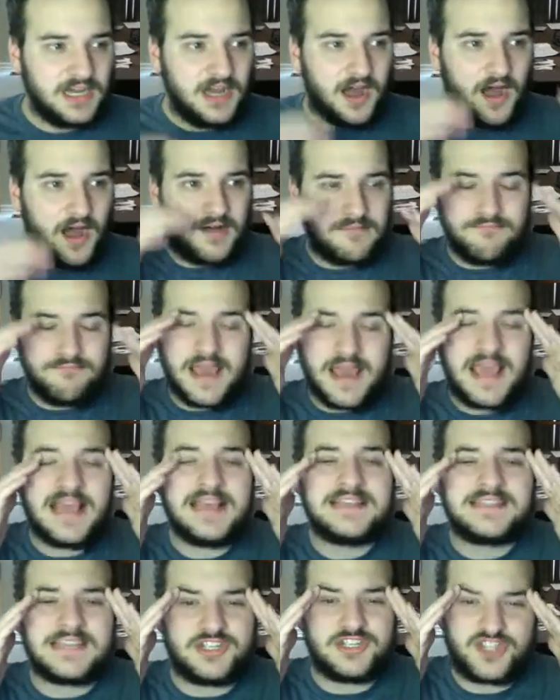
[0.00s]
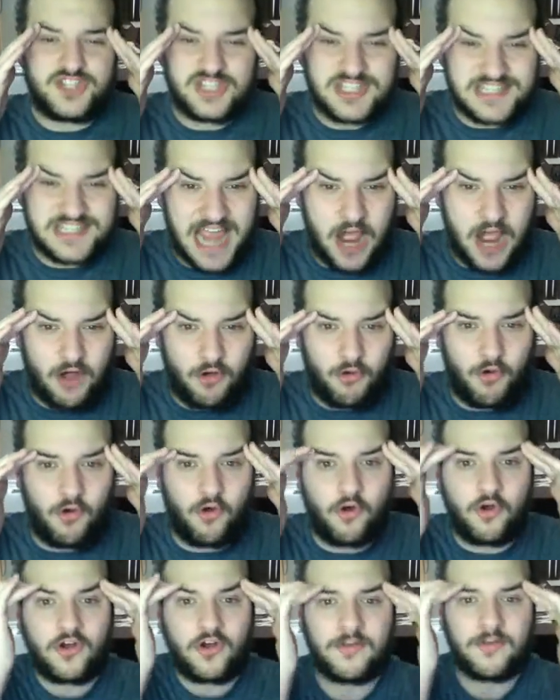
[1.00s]
amazing just how
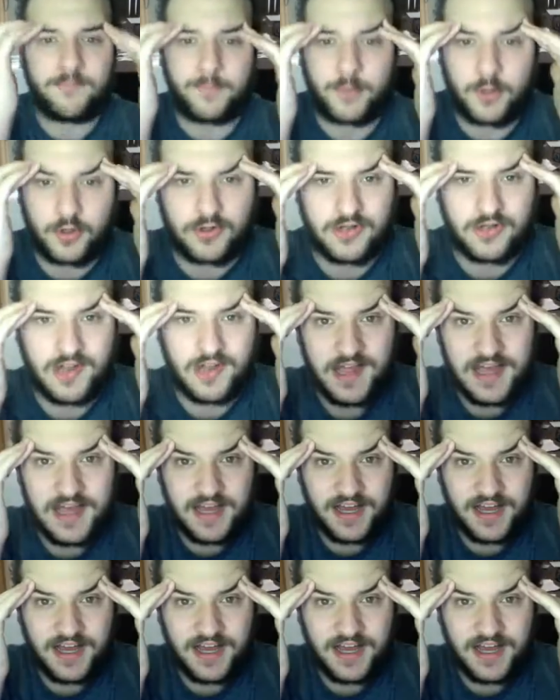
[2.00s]
horrible,